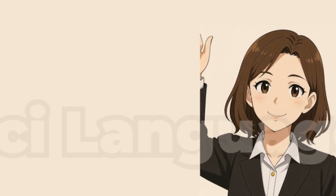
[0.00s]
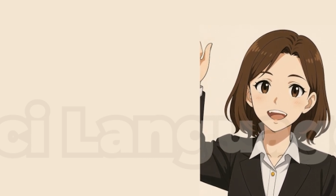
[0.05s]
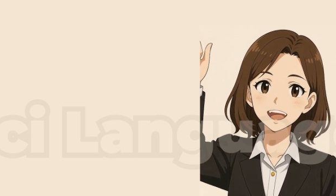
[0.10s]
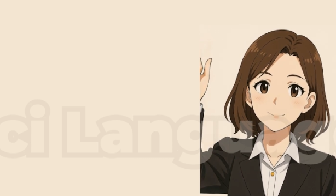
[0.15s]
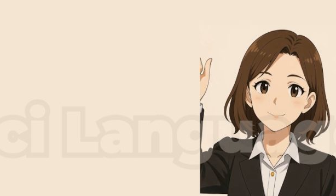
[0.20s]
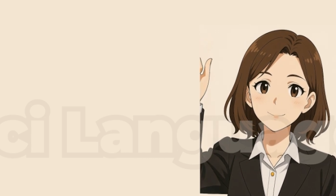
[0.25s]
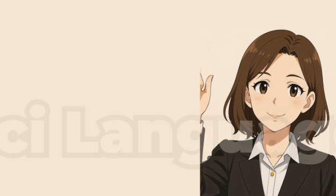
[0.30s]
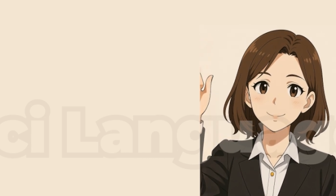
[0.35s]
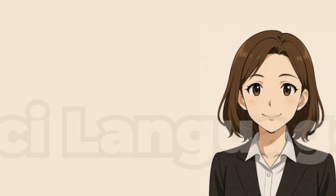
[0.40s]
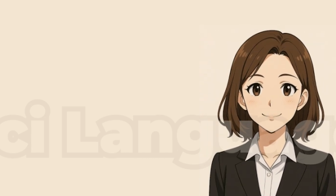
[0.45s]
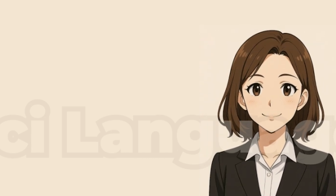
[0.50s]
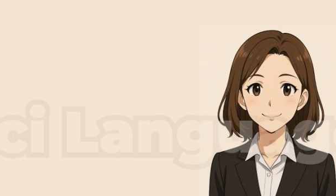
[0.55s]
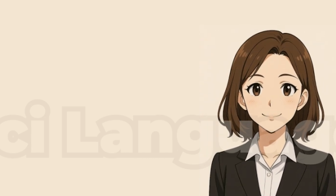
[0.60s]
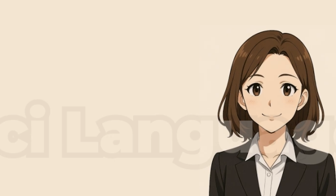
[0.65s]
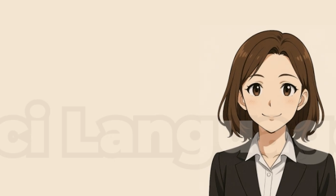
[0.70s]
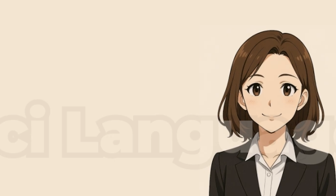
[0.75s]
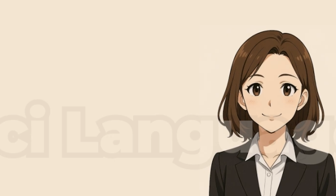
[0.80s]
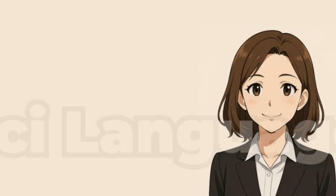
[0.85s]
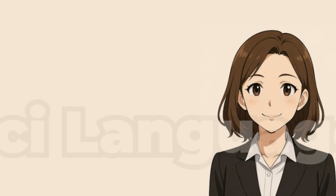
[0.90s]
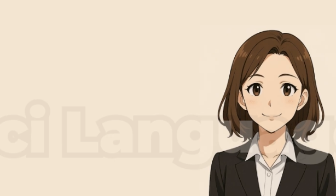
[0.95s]
A.
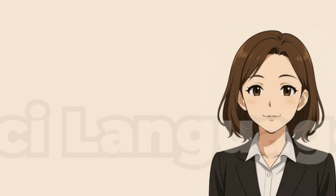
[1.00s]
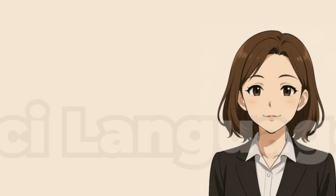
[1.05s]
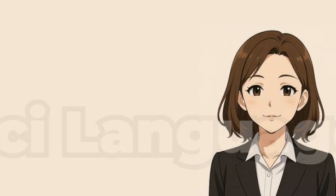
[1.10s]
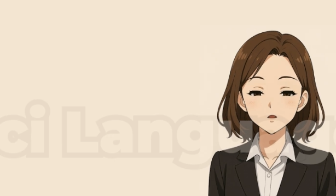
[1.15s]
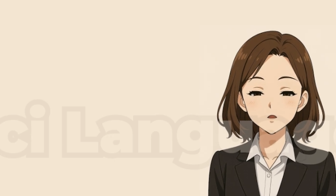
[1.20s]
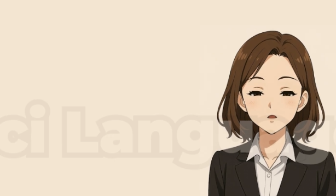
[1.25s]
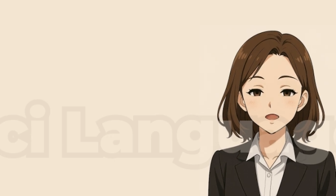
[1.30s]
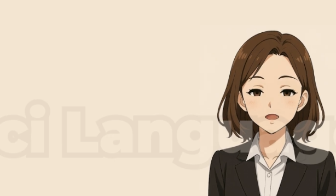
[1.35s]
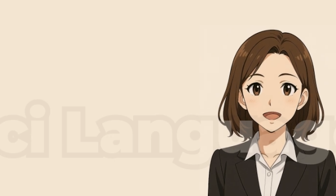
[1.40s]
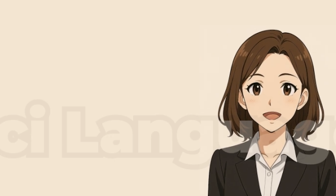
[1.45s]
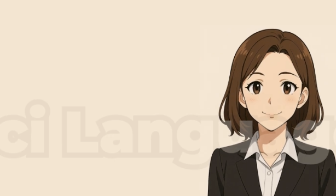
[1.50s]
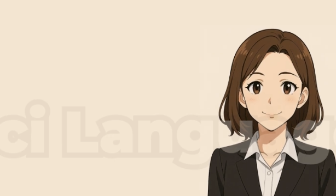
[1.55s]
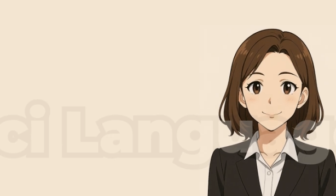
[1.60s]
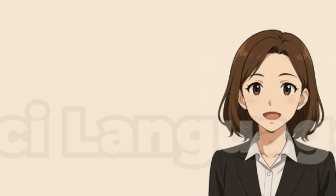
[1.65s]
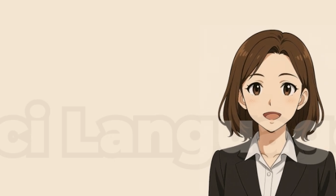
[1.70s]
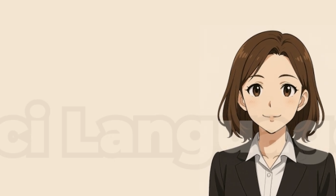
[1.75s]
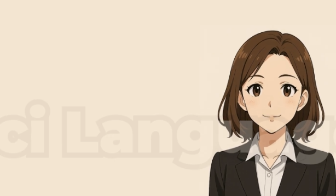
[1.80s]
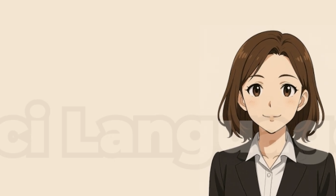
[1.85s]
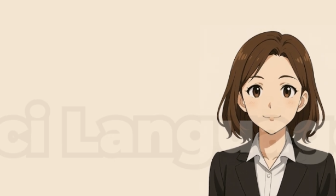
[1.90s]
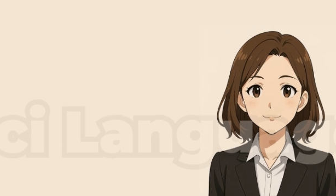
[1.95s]
Casa, agua,
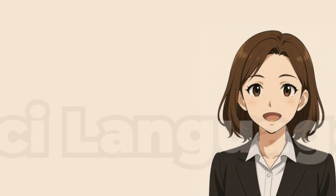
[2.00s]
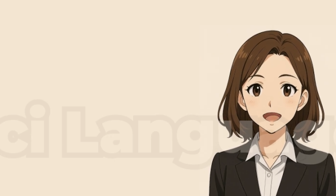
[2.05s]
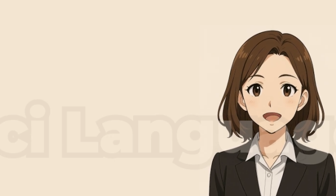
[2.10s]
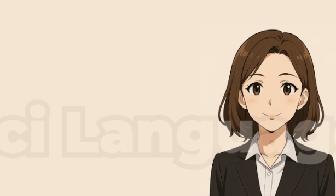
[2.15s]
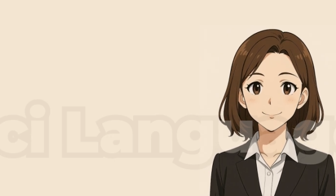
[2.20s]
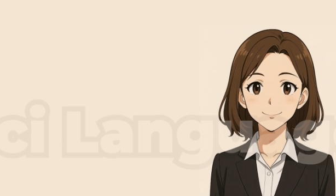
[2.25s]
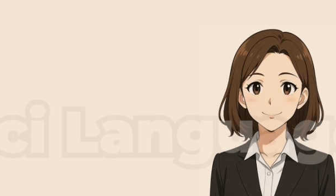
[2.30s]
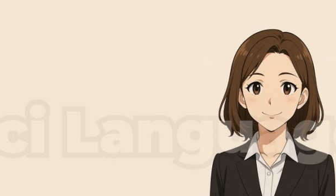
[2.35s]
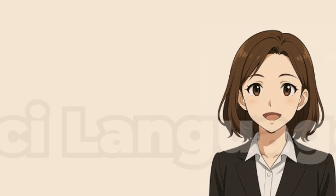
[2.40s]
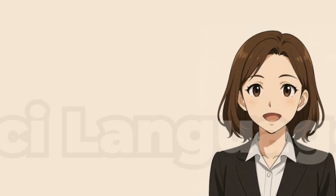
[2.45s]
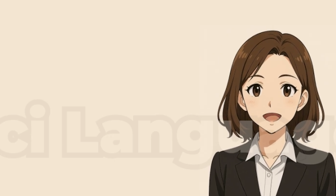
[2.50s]
mañana.